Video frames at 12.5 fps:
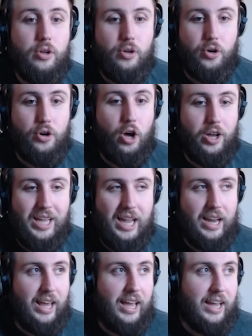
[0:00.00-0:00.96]
you're not
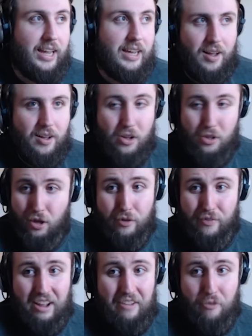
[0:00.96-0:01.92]
getting a lot
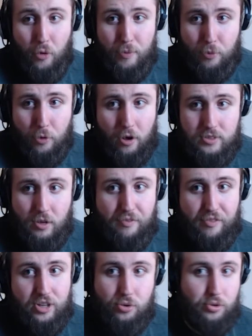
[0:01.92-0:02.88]
of A4 procs on
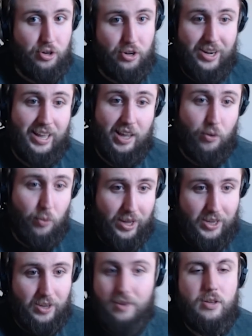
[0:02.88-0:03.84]
Fischl, you're not getting
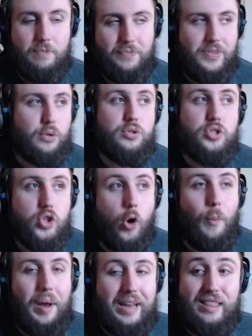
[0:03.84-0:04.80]
Quicken. There's
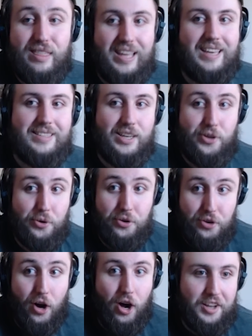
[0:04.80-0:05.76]
so many things that you're
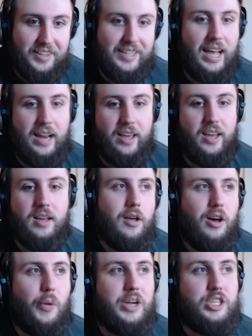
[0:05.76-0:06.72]
not getting,
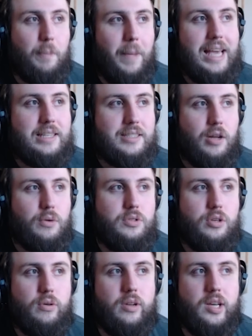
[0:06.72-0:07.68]
which makes those
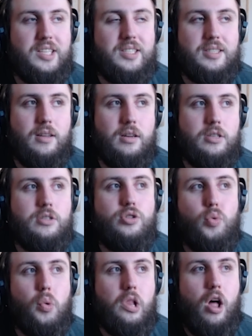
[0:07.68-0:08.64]
units
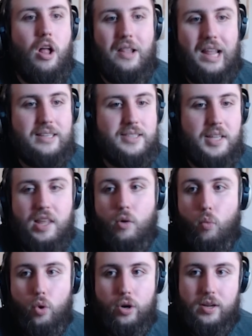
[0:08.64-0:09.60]
do a lot less than they
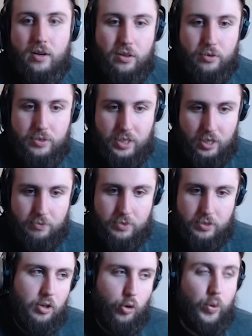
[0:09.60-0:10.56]
would in other
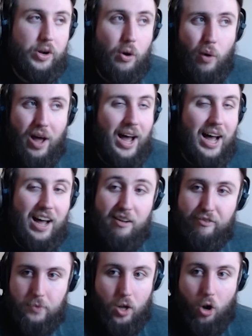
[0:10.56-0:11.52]
teams. We don't
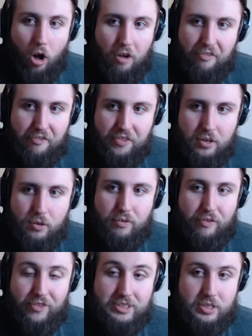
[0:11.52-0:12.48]
have off-field
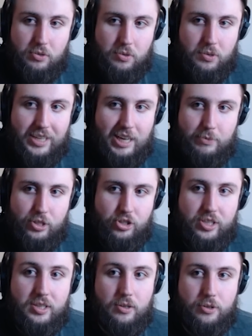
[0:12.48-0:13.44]
physical damage
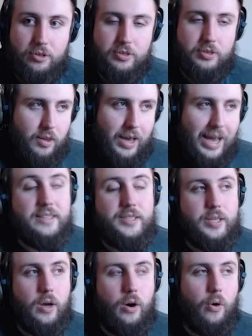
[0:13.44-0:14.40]
dealers, and
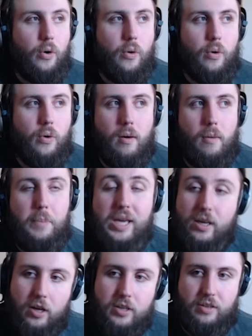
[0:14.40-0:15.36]
so
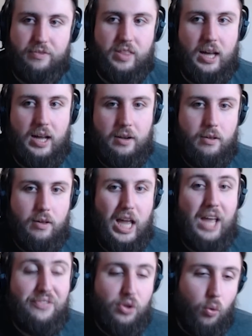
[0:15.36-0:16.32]
because of that,
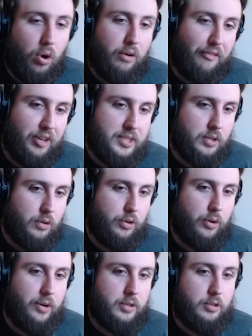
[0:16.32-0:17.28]
if you want a physical
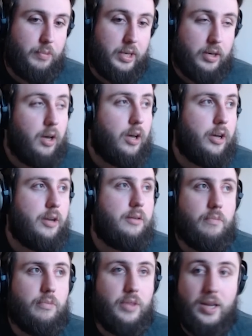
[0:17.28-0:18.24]
unit to be
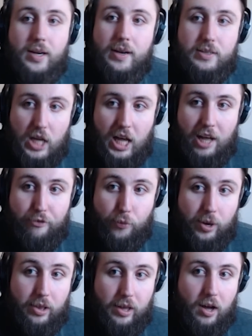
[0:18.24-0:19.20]
good, they need to have
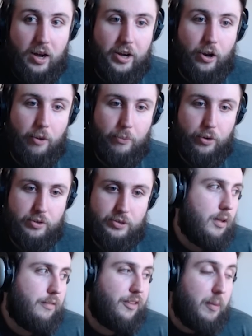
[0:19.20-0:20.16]
really high
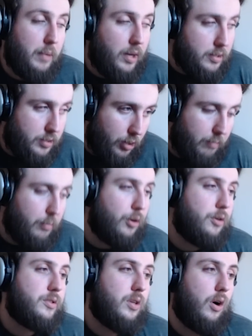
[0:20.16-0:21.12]
numbers. Freminet's
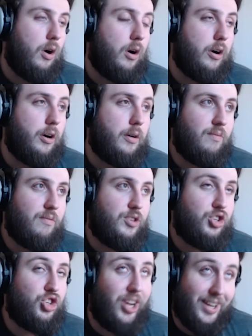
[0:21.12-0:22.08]
numbers are
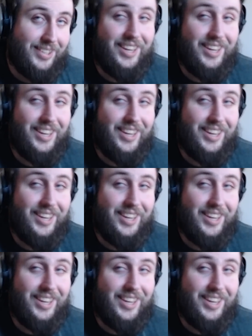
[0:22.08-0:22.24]
shit.